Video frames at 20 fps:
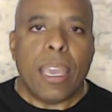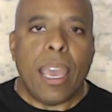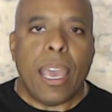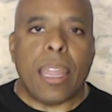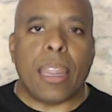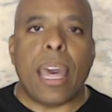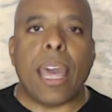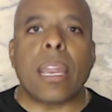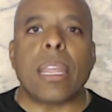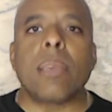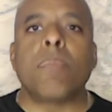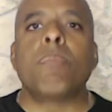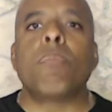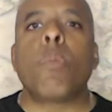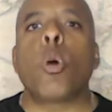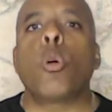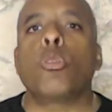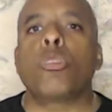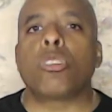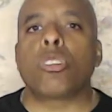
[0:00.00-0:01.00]
And that
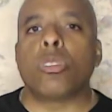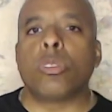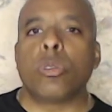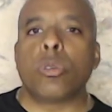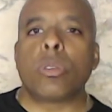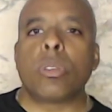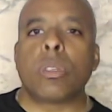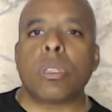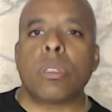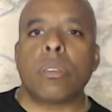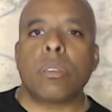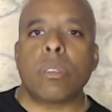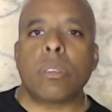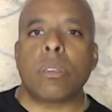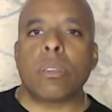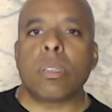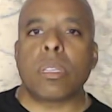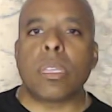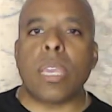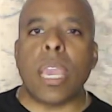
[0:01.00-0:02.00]
emotion, you'll get
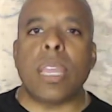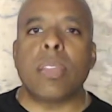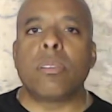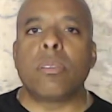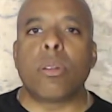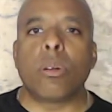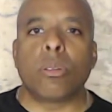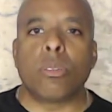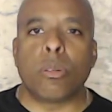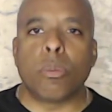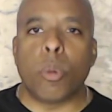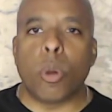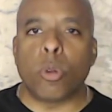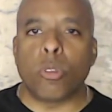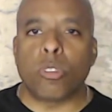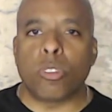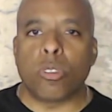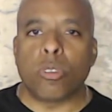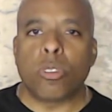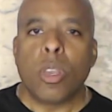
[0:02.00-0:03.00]
to gauge those
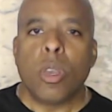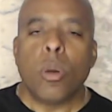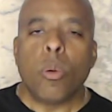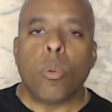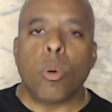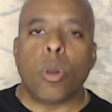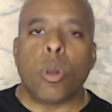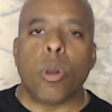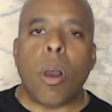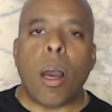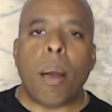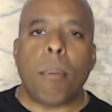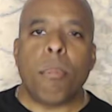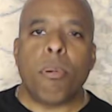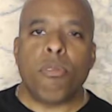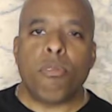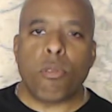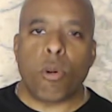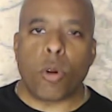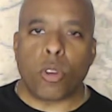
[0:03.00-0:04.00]
emotions, will go out
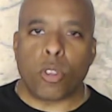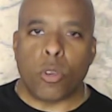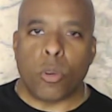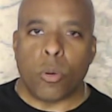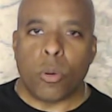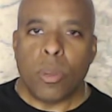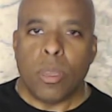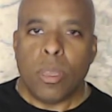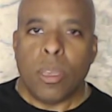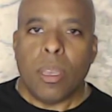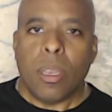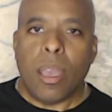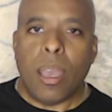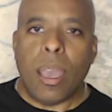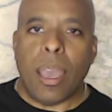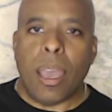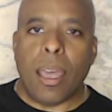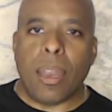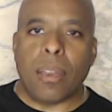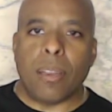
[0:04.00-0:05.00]
before you,
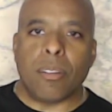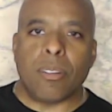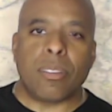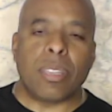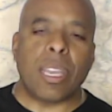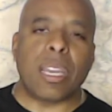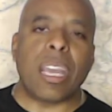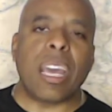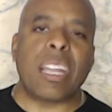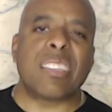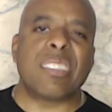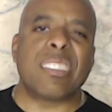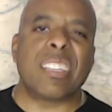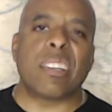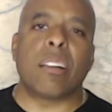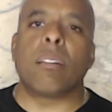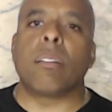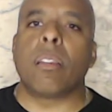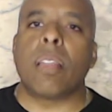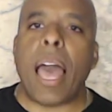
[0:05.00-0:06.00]
and you're sending out a
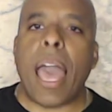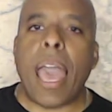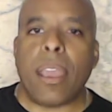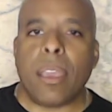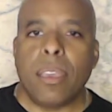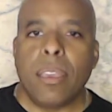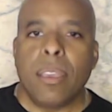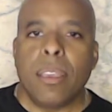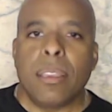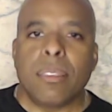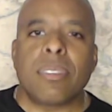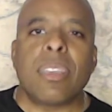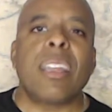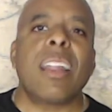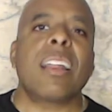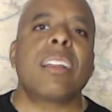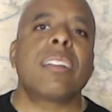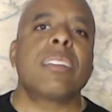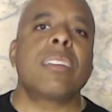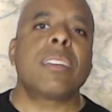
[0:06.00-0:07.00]
signal of lack. Send
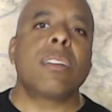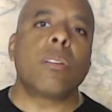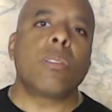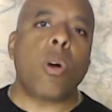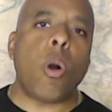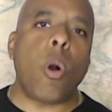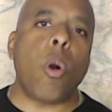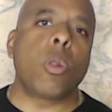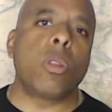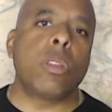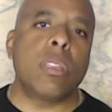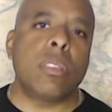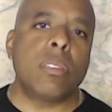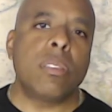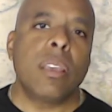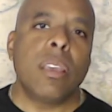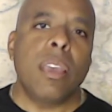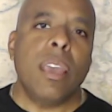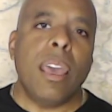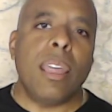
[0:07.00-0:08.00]
out a signal of wholeness,
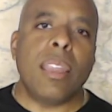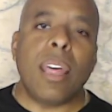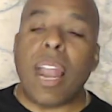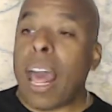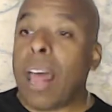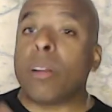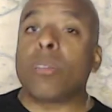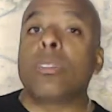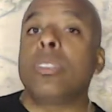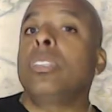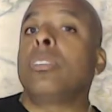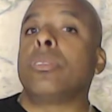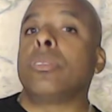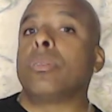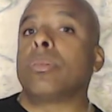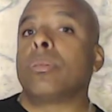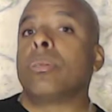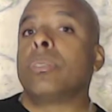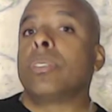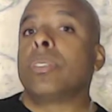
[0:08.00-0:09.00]
and that I don't need
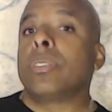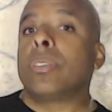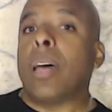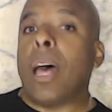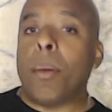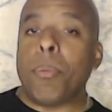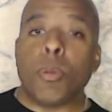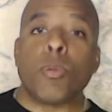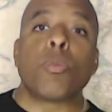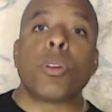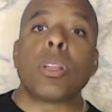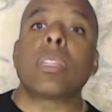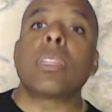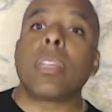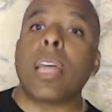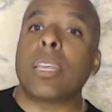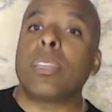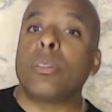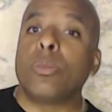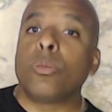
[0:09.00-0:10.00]
you. I mean, really,
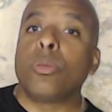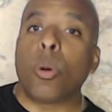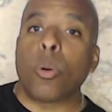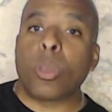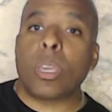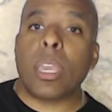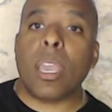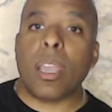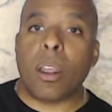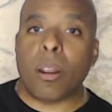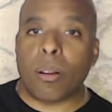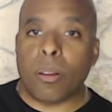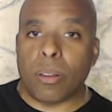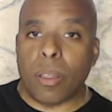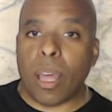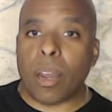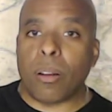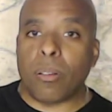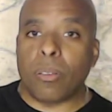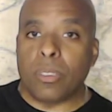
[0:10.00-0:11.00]
like, you don't care.
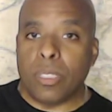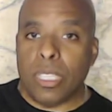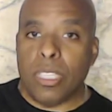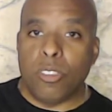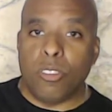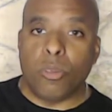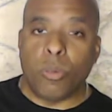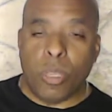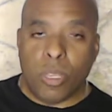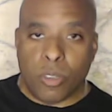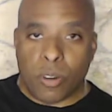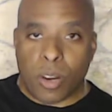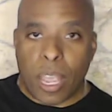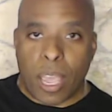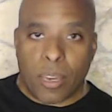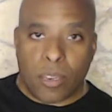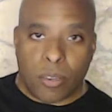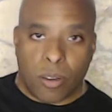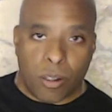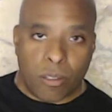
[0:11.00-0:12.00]
I don't need you in your
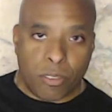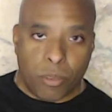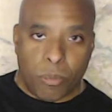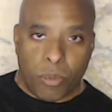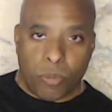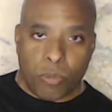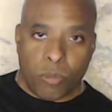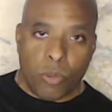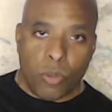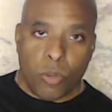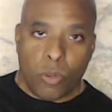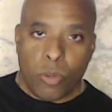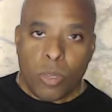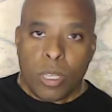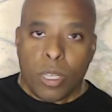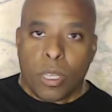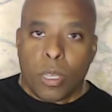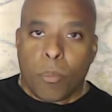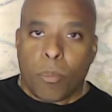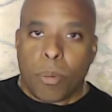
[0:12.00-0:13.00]
head. You don't have to be rude,
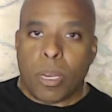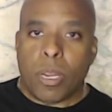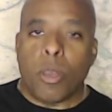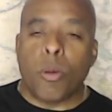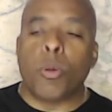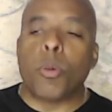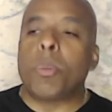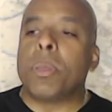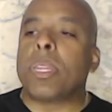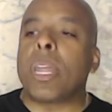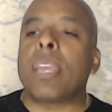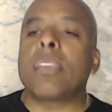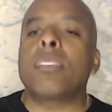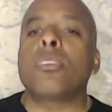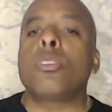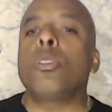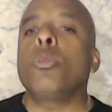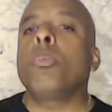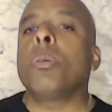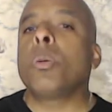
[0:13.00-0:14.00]
but it would be nice
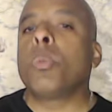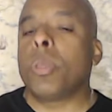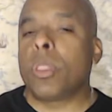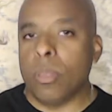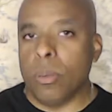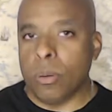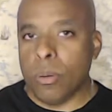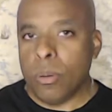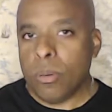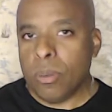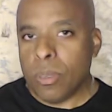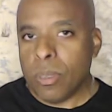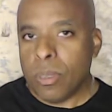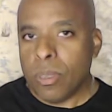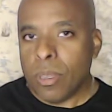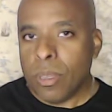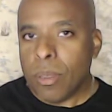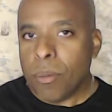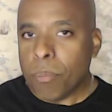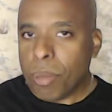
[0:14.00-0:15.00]
to be with you,
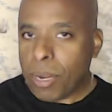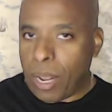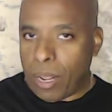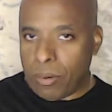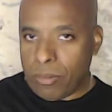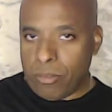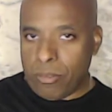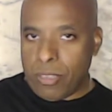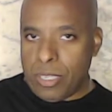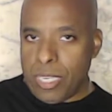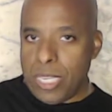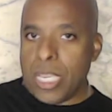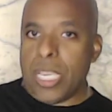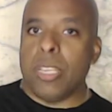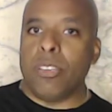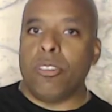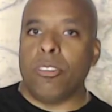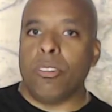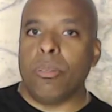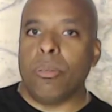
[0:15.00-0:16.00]
but I don't
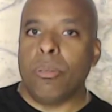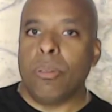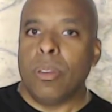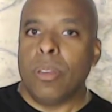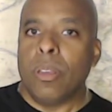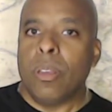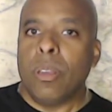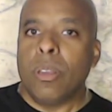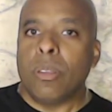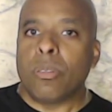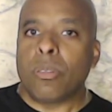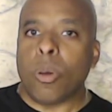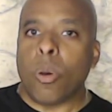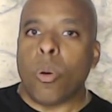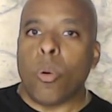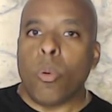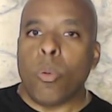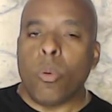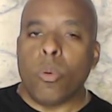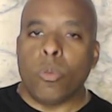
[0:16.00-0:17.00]
need you.
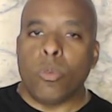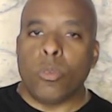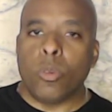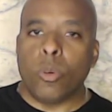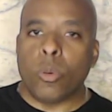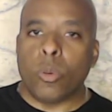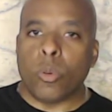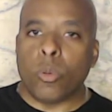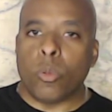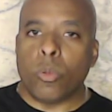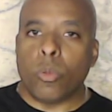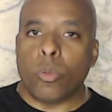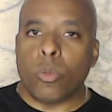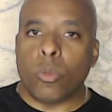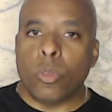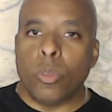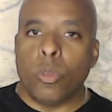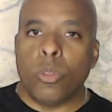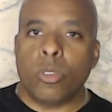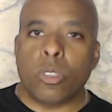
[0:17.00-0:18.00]
So you'll
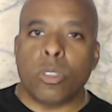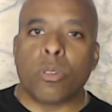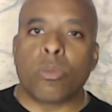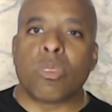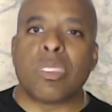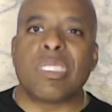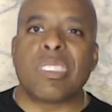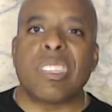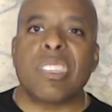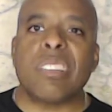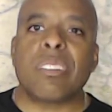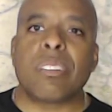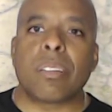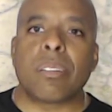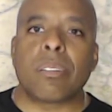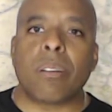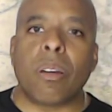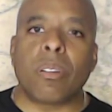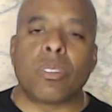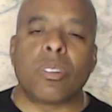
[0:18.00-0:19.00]
loosen the
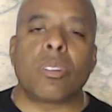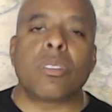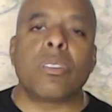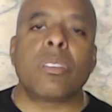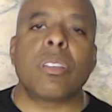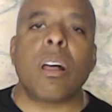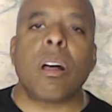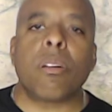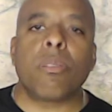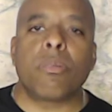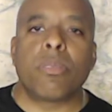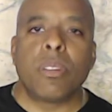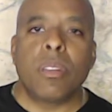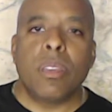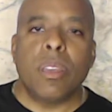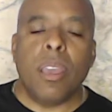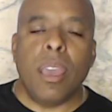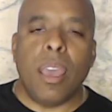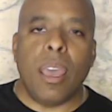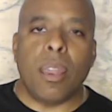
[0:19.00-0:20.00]
resistance on yourself
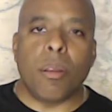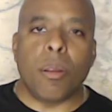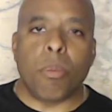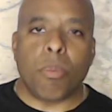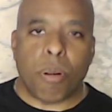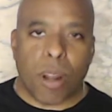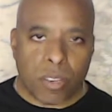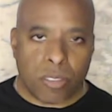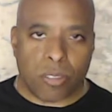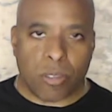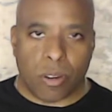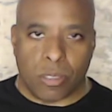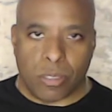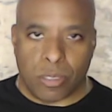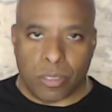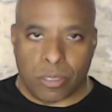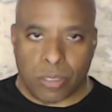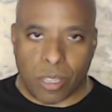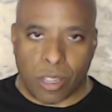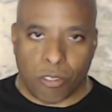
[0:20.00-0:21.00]
and the pressure on
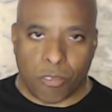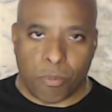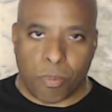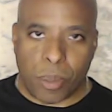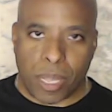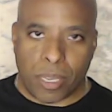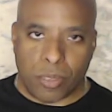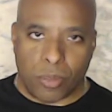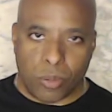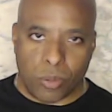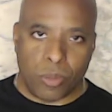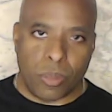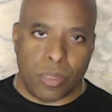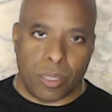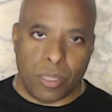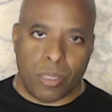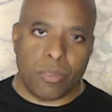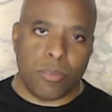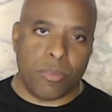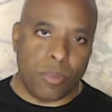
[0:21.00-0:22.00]
yourself by doing
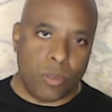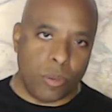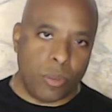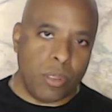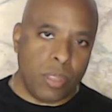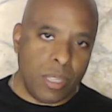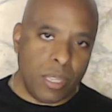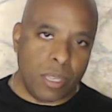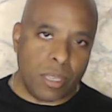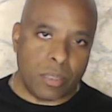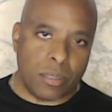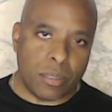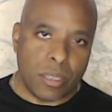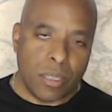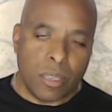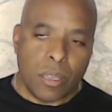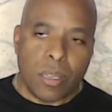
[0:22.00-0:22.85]
these few things.